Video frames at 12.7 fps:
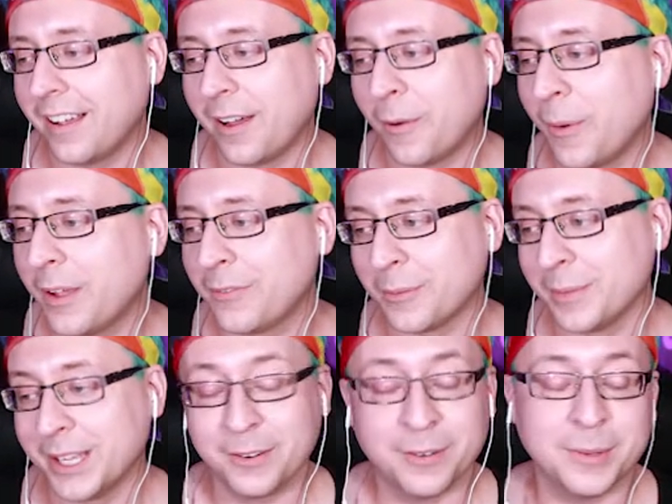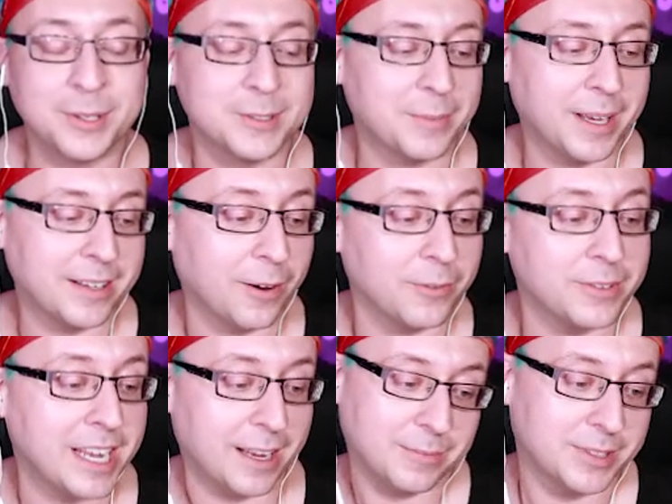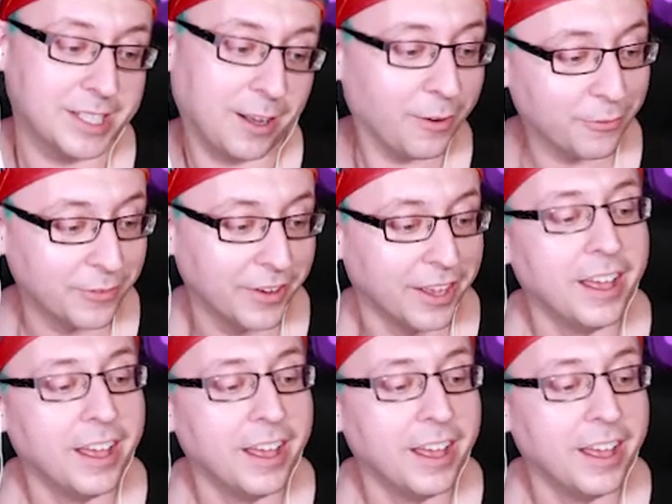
a way for me to amuse my own damn self.